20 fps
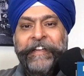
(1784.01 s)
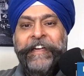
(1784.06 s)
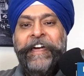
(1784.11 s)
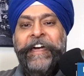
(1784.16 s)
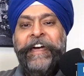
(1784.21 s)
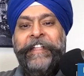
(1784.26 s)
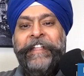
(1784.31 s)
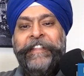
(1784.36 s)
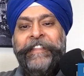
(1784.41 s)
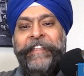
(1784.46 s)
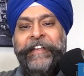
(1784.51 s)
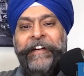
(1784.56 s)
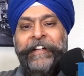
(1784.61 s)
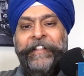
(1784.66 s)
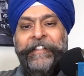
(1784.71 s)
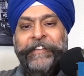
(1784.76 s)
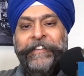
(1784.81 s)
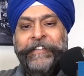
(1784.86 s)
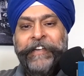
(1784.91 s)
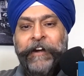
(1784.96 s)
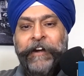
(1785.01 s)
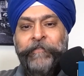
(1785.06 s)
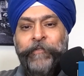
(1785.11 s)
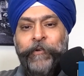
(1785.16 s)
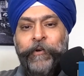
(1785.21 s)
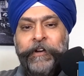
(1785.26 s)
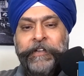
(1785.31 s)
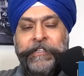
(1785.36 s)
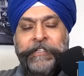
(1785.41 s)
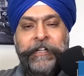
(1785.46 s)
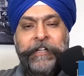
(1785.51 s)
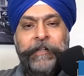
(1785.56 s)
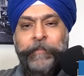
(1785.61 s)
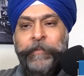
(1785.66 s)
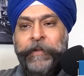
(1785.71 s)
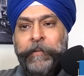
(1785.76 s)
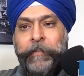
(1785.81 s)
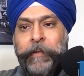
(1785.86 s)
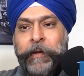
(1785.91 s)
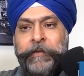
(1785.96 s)
and let's kind of focus a little
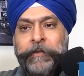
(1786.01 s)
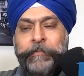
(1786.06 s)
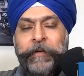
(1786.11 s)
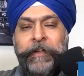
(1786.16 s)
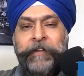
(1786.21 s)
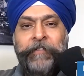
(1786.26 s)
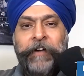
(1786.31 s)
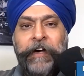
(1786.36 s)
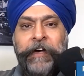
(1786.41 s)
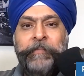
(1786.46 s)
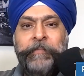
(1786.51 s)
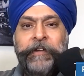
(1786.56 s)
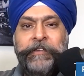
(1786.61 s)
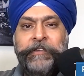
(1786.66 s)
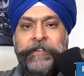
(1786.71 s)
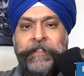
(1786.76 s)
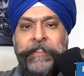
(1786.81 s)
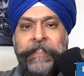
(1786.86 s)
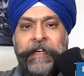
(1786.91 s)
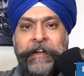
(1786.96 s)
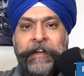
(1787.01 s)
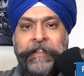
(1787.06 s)
bit and maybe spend 5 minutes on that.